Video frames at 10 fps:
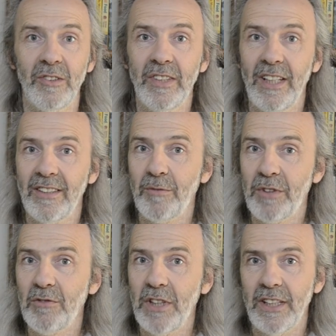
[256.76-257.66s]
there's
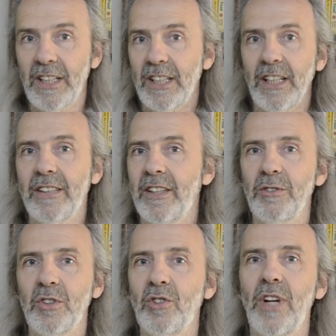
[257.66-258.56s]
something really,
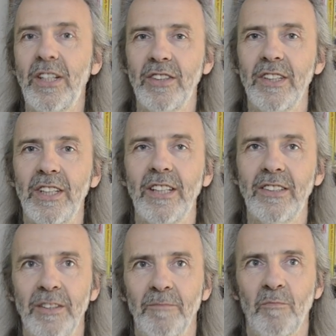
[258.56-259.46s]
they're a treasure
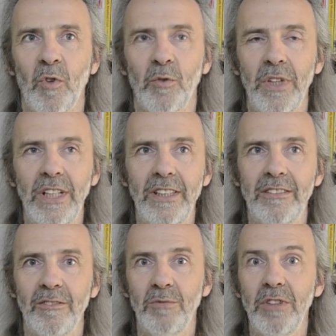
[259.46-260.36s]
that we
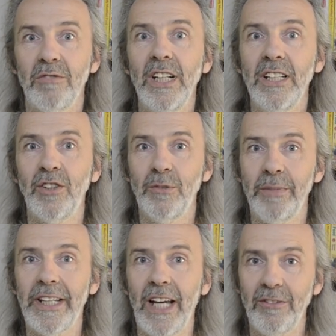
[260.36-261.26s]
really should
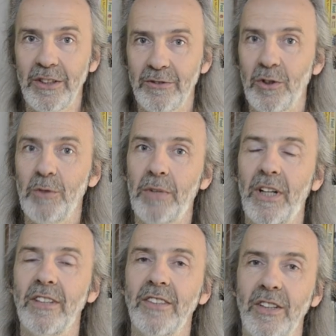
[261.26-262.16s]
be caring for and
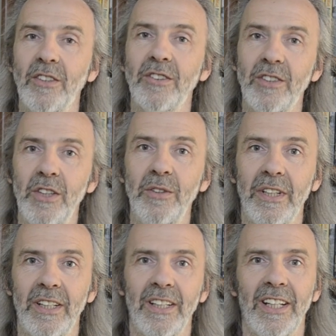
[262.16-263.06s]
passing on to
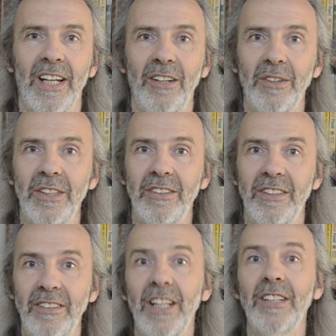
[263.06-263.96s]
our
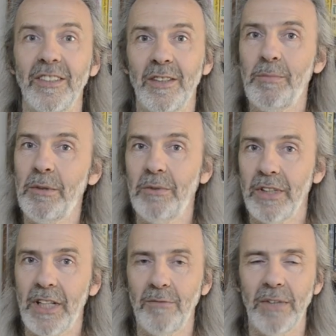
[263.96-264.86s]
descendants, the people
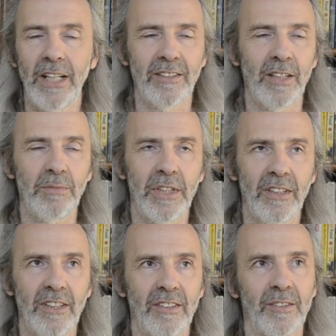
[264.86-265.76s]
that come later,
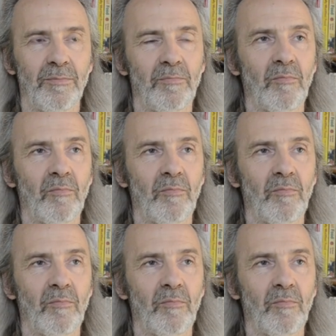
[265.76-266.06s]
because